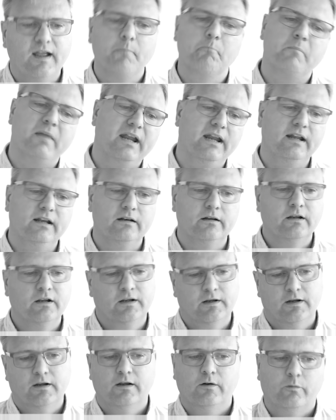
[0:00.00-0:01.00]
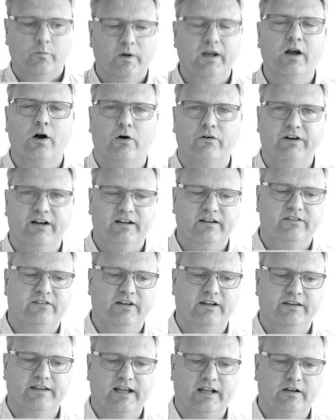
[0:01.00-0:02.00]
Main, we already
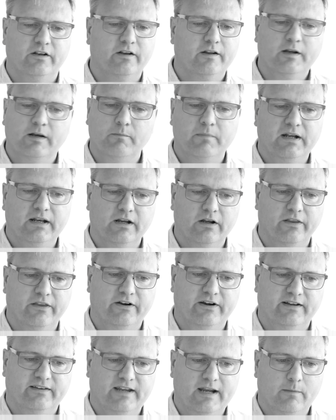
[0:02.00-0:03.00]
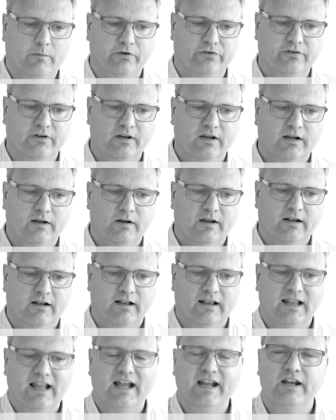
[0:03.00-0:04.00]
seen that in many other examples.
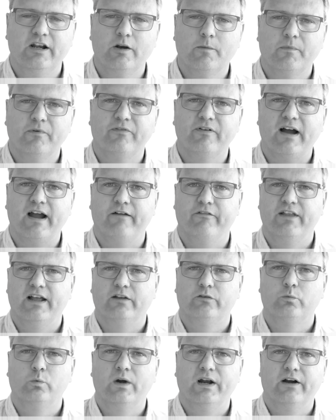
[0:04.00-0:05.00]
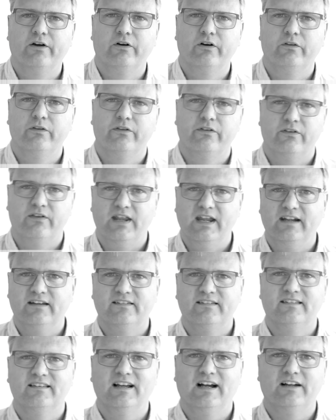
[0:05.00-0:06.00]
Line number five, that's where things
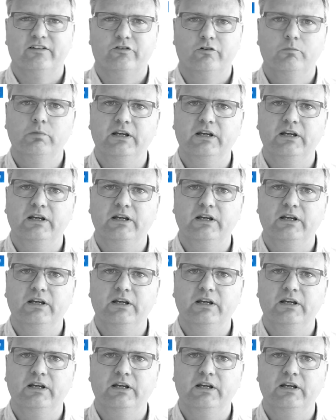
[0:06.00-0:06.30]
start to